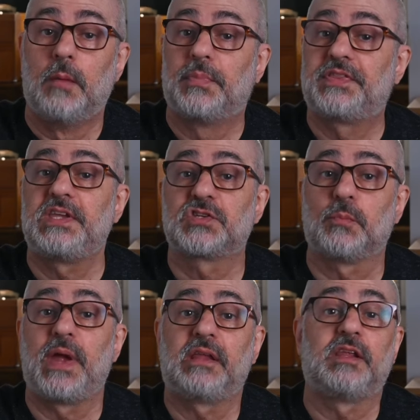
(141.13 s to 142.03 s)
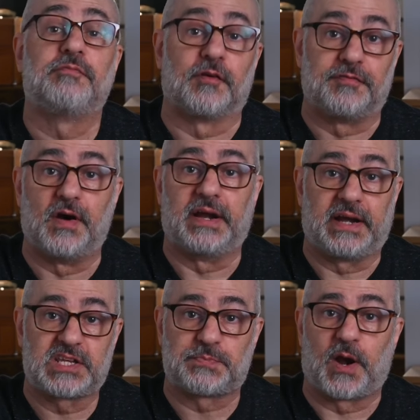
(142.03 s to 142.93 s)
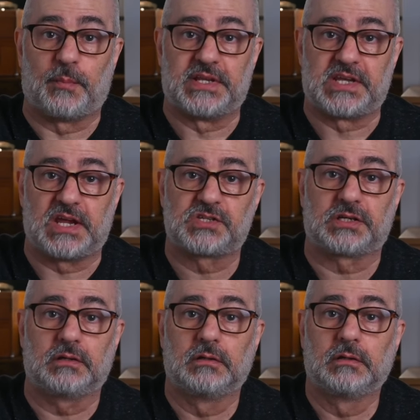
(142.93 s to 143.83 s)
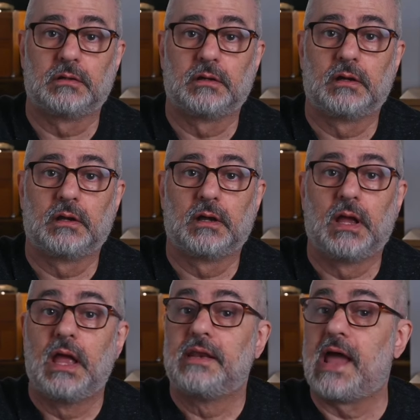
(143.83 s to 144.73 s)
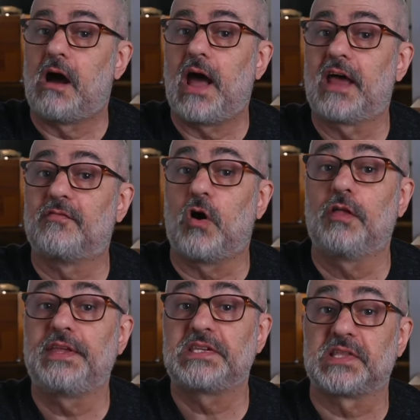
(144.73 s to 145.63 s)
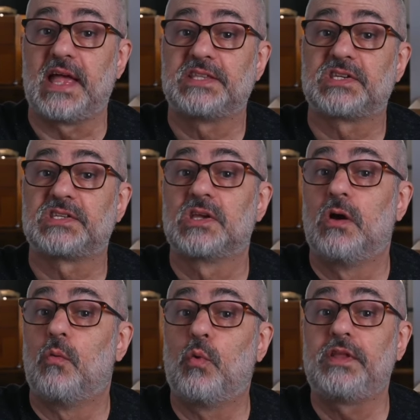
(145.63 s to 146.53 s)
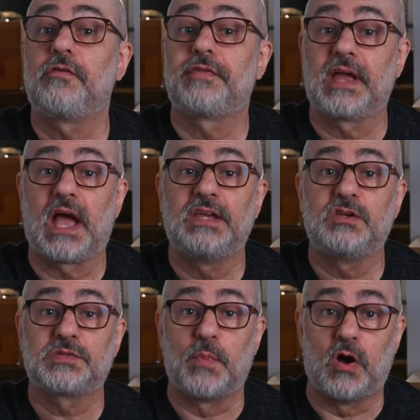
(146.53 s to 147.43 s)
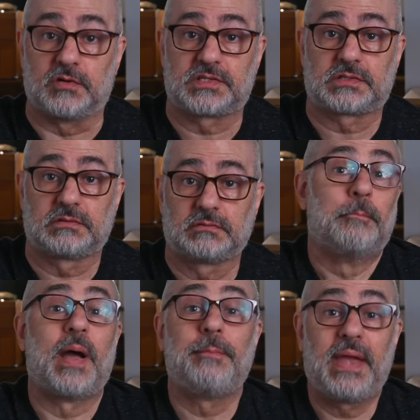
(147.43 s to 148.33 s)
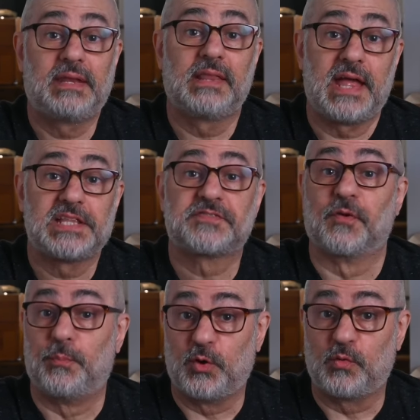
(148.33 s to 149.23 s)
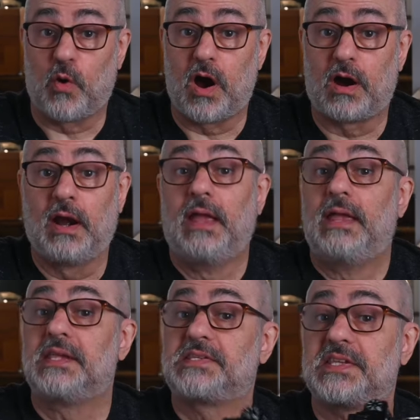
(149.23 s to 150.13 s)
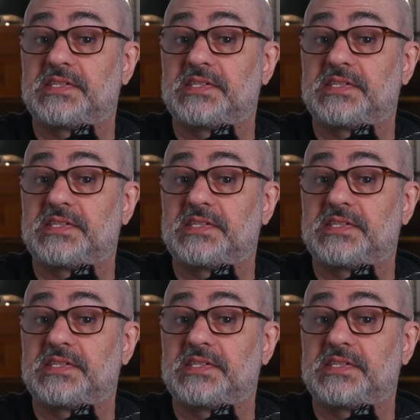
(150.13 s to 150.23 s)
but these are mainly for fun and experimentation. Now, out of all these lenses, what do you think I use most? My main lens for boudoir is the